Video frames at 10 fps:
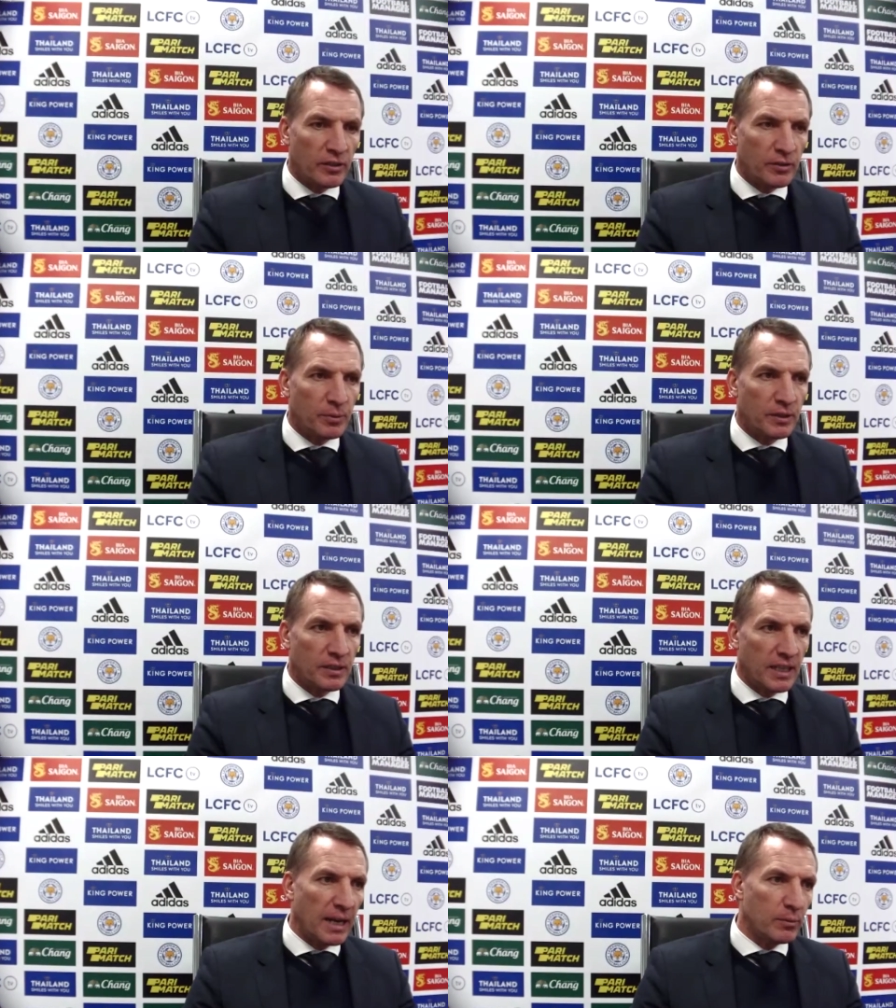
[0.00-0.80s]
But
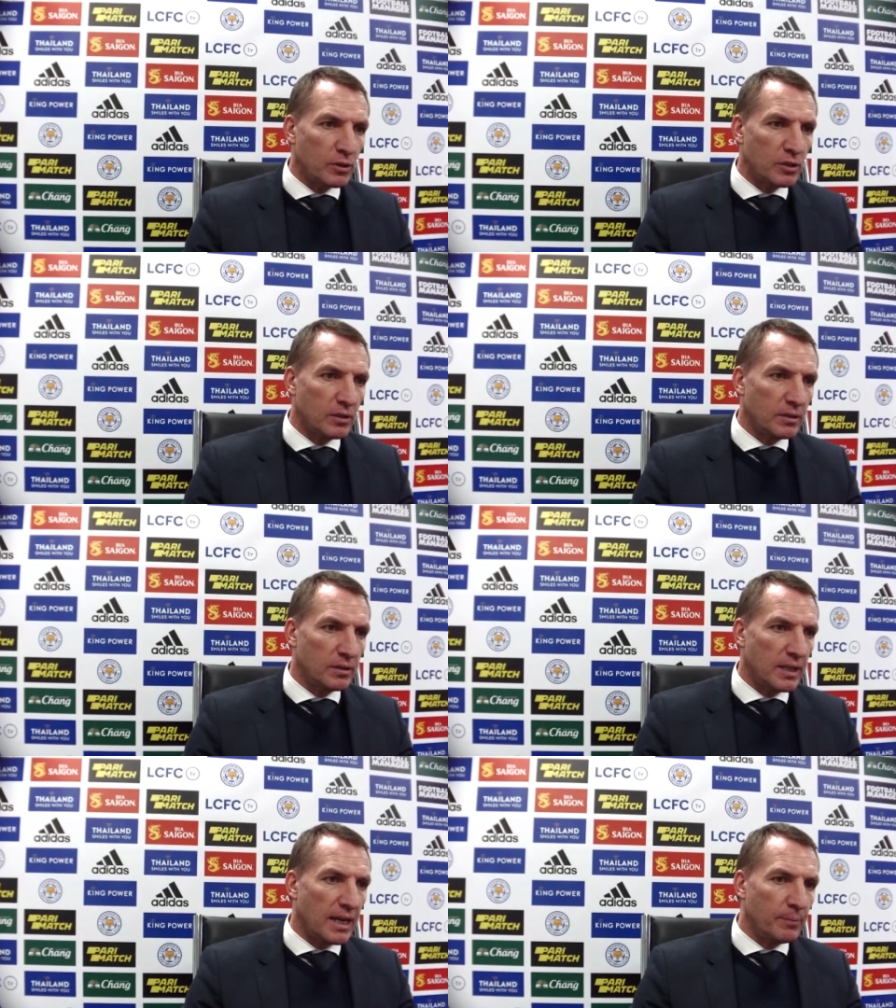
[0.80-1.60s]
yeah, it was
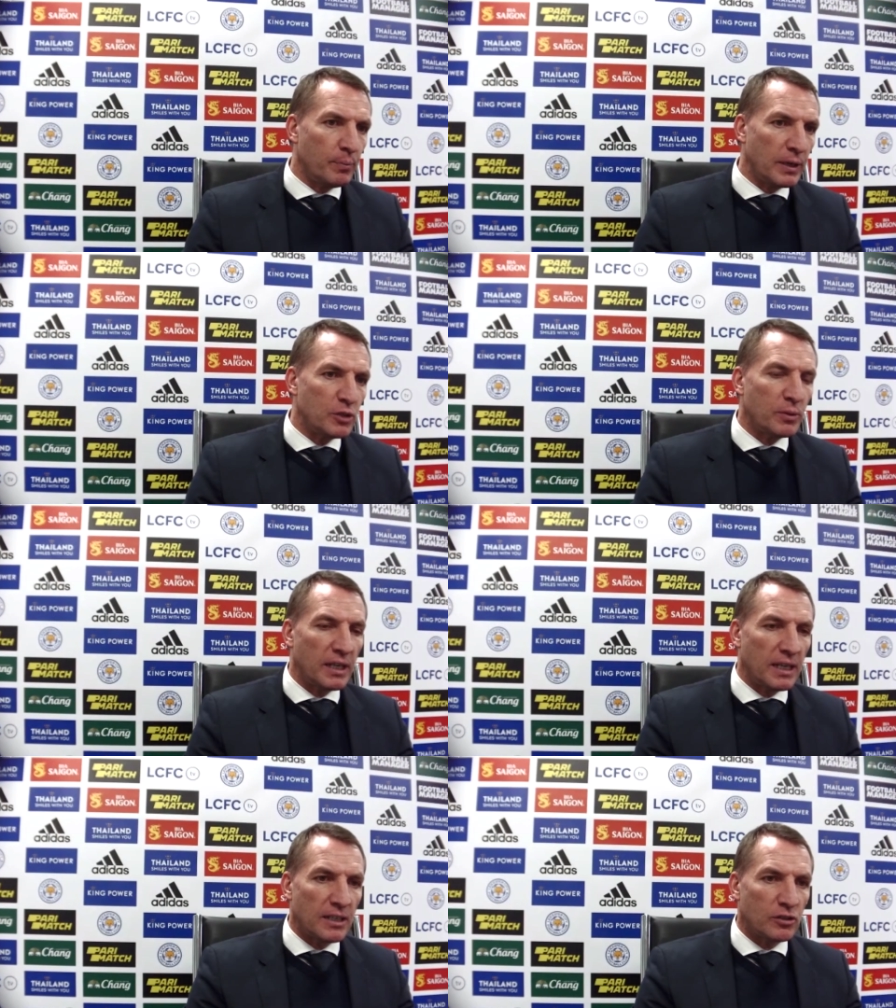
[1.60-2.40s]
that impingement he
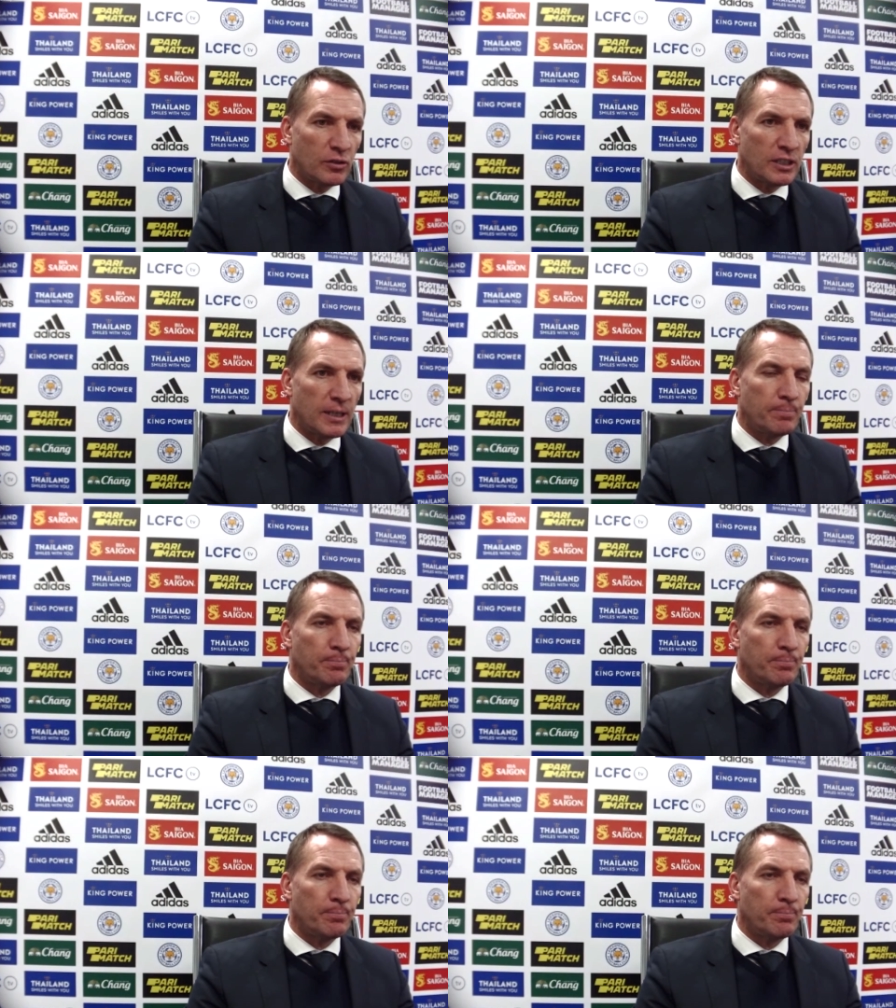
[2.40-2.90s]
gets on his hip.